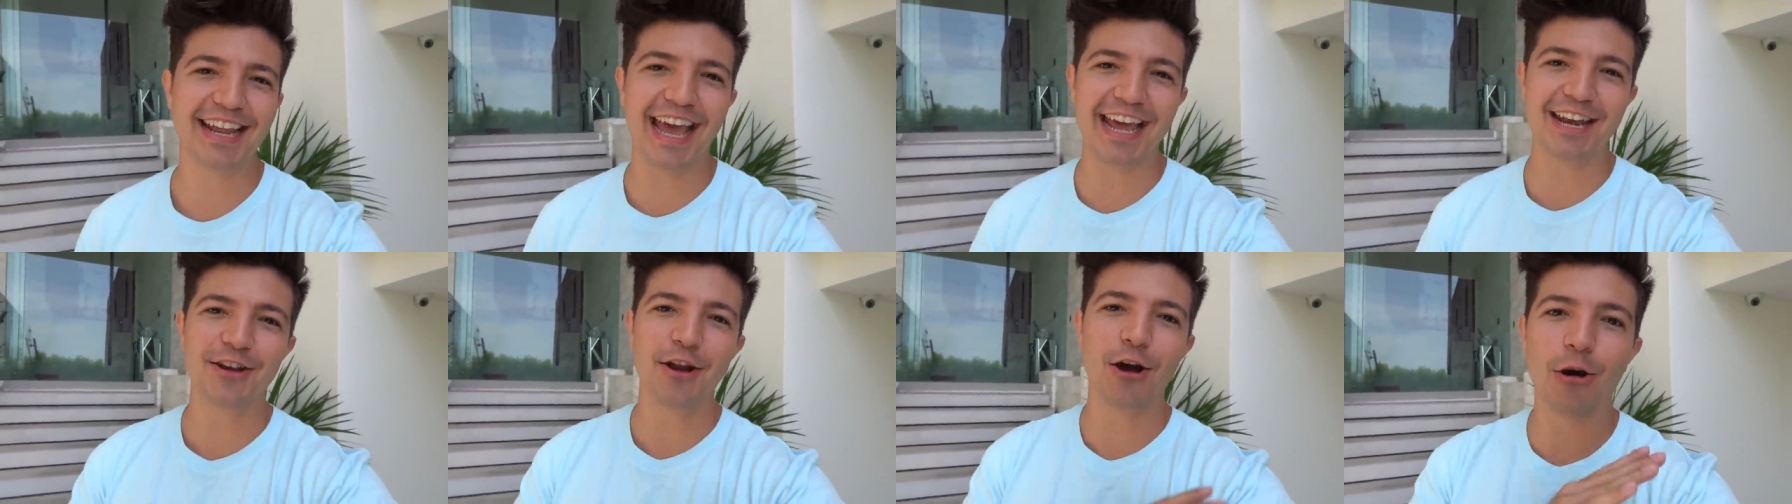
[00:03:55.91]

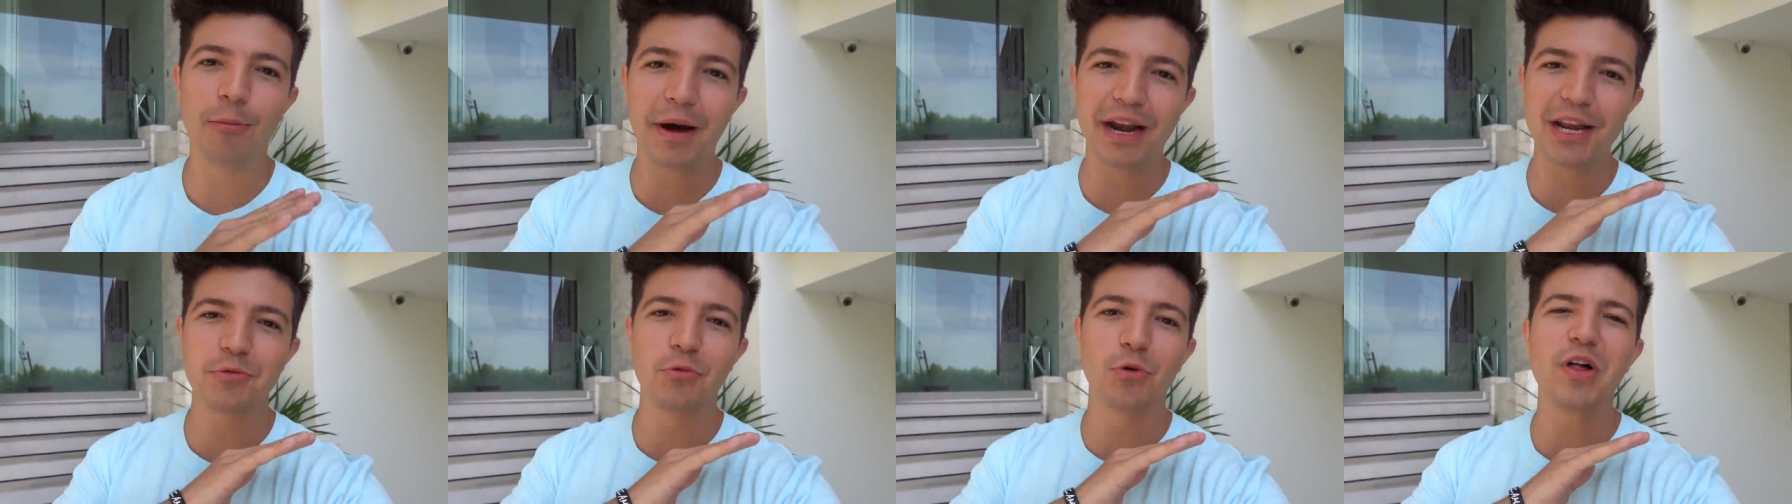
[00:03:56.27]
and
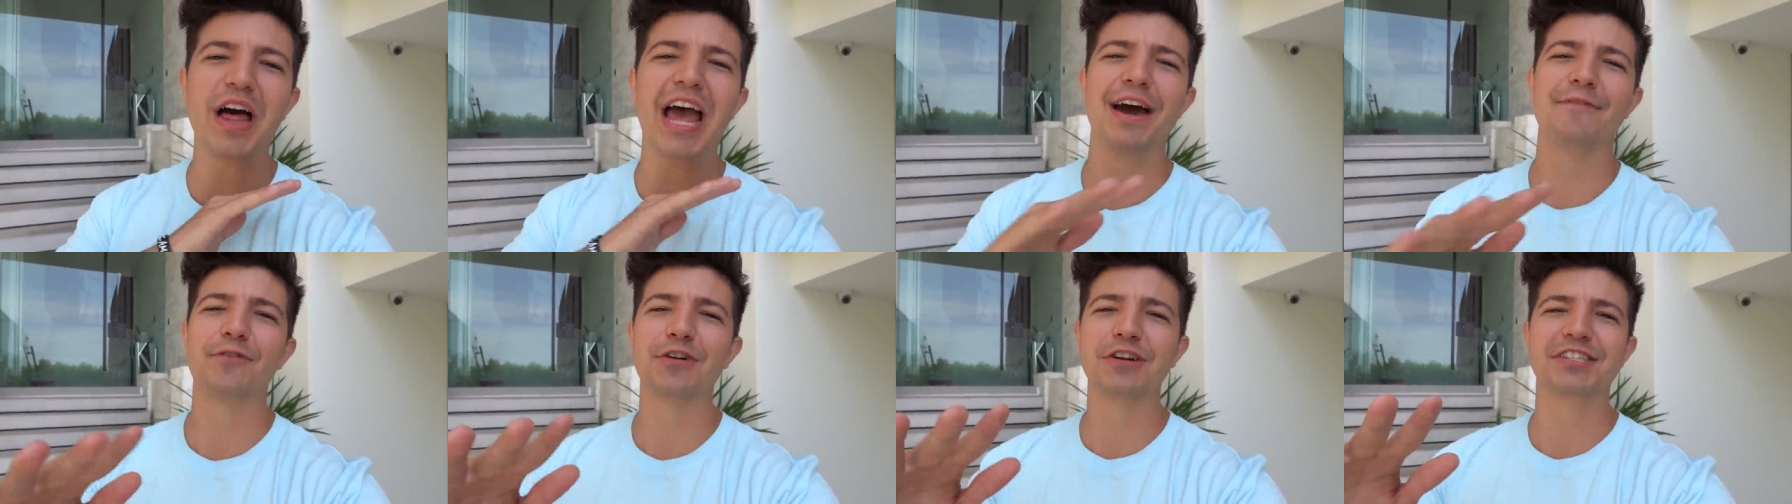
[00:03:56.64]
nobody will
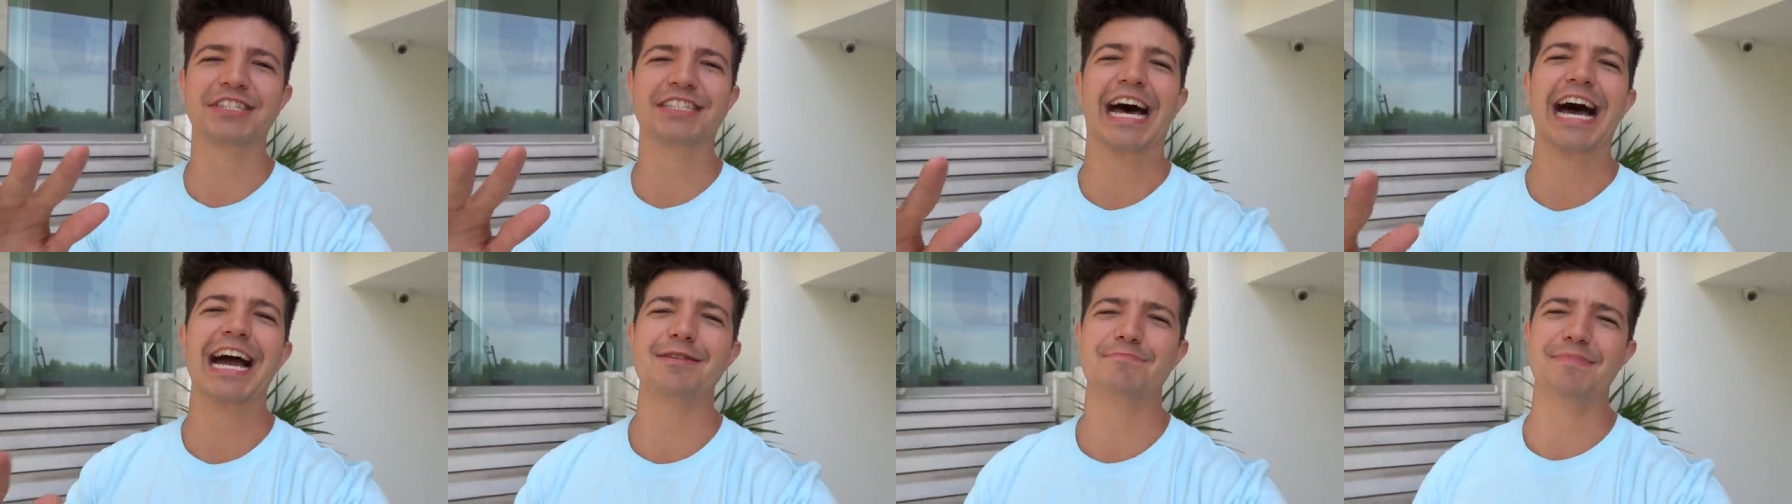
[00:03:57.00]
ever
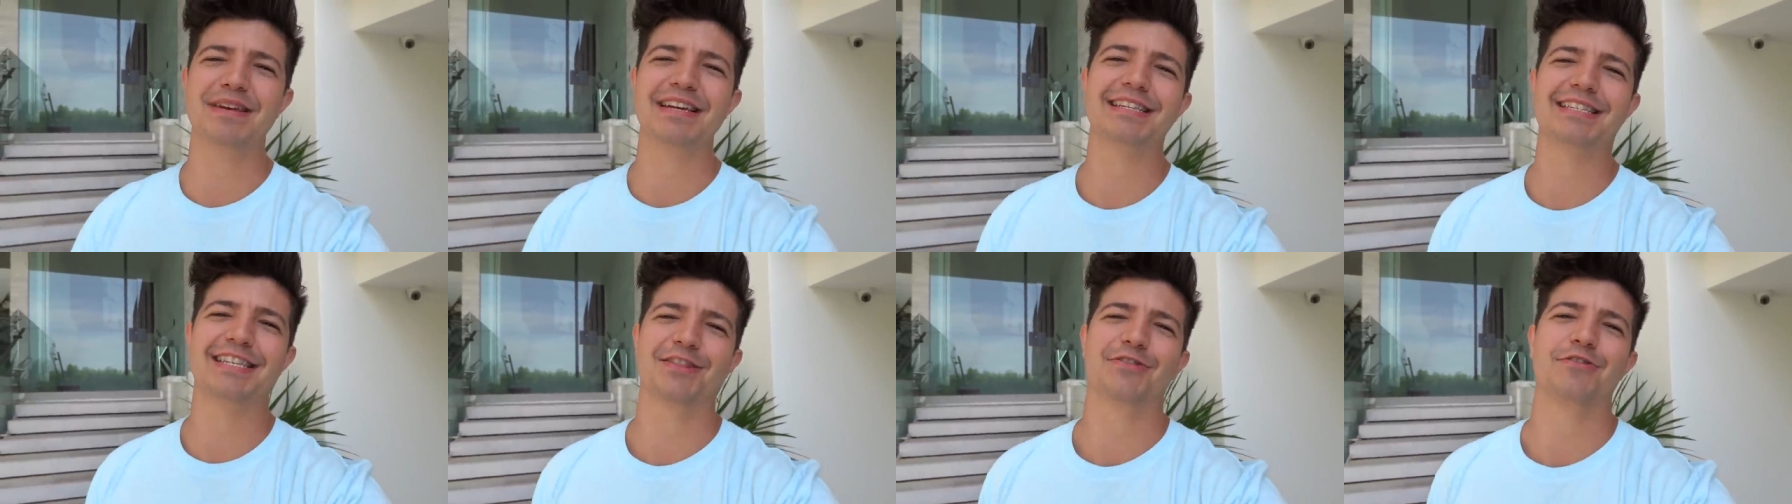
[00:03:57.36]
sign
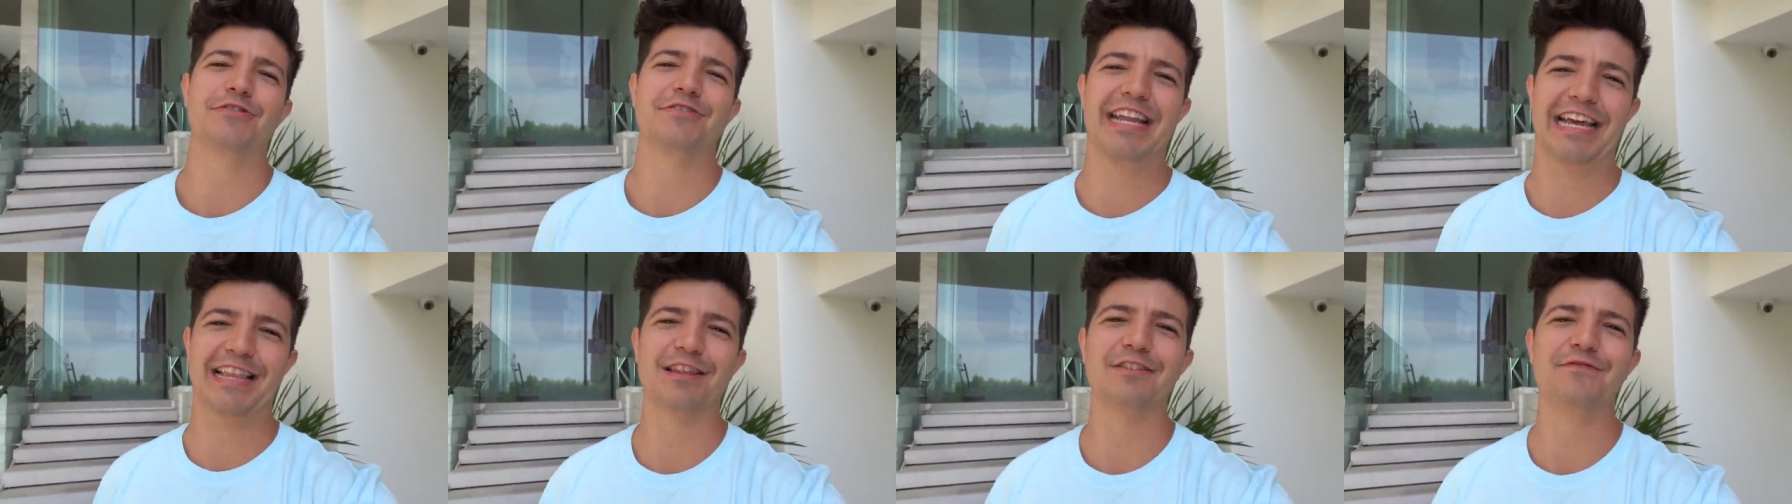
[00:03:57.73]
me to their
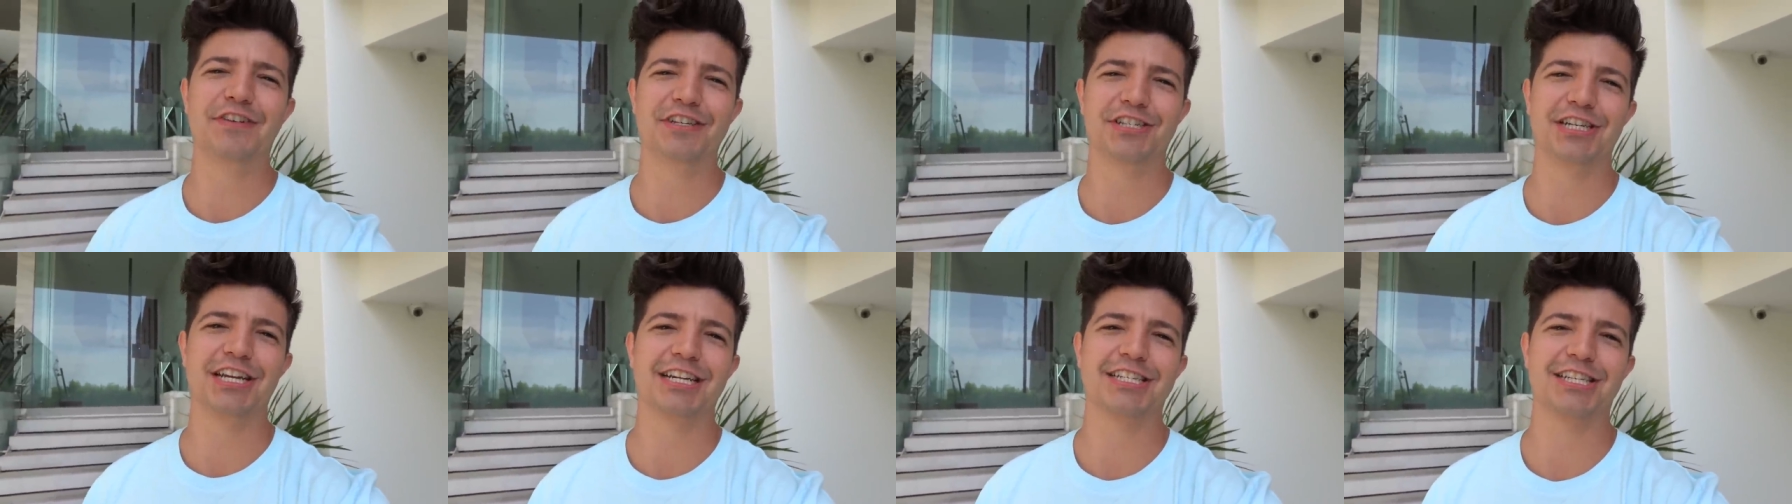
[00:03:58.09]

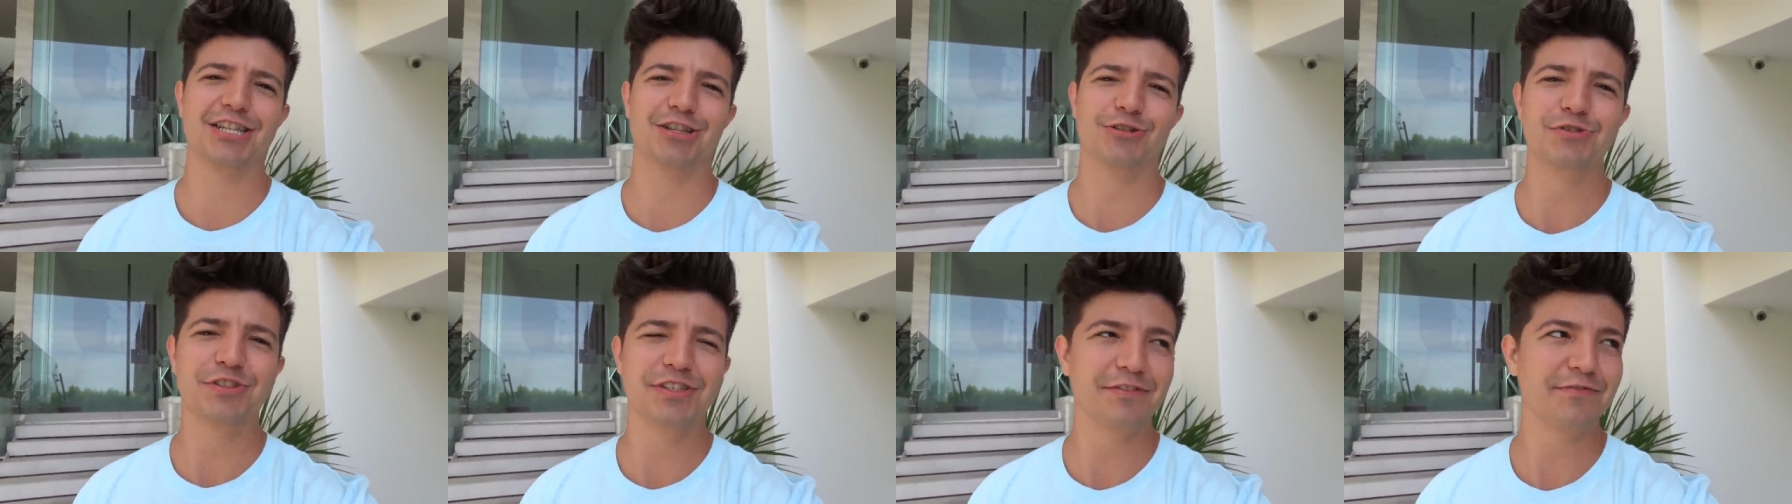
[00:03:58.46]
television
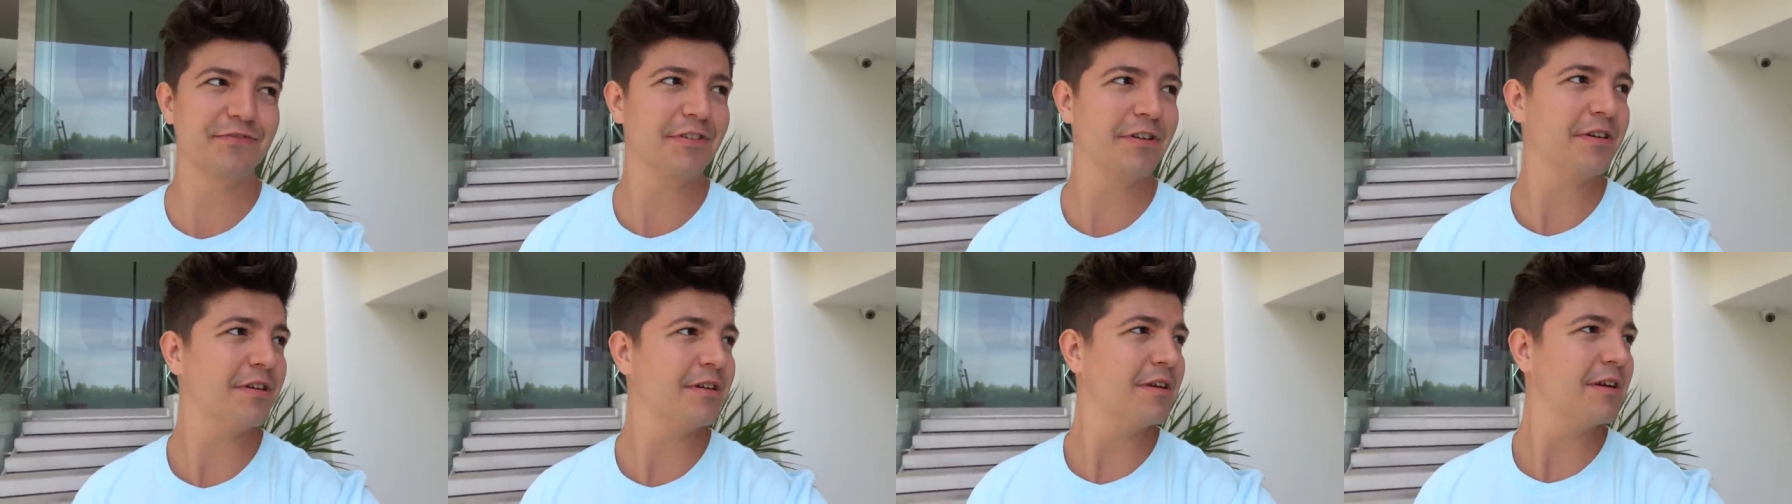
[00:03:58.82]
exclusive.
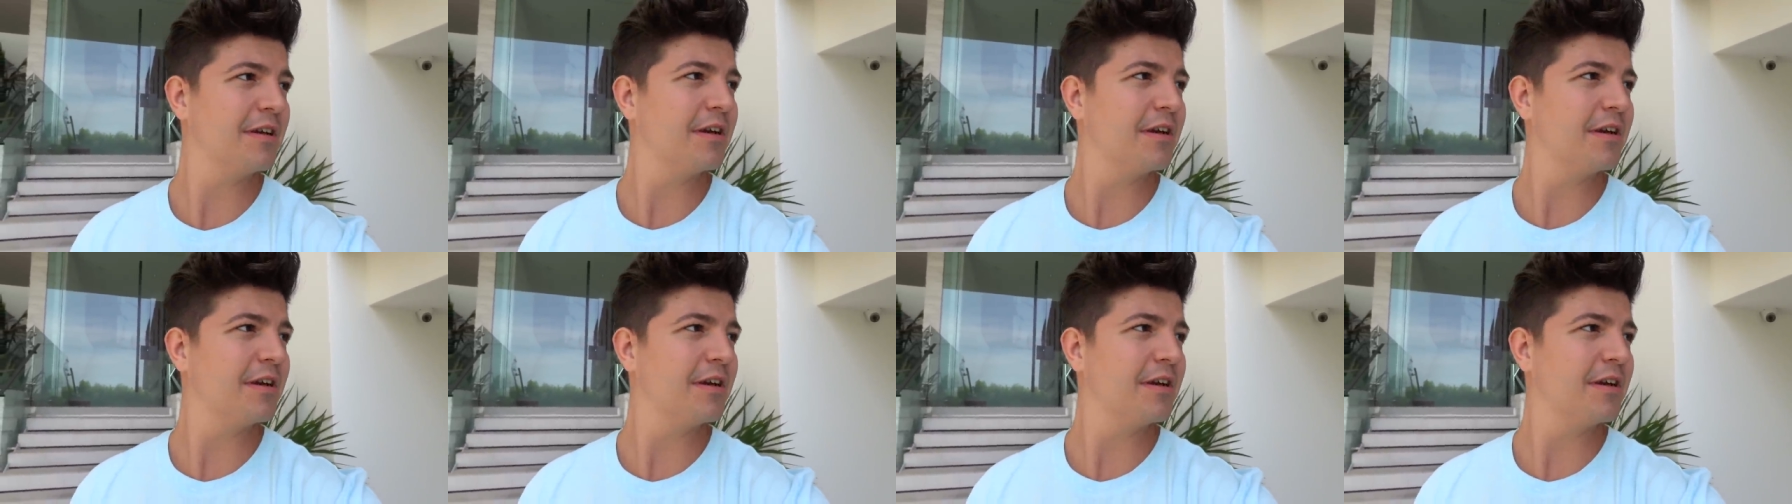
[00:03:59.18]
Psst,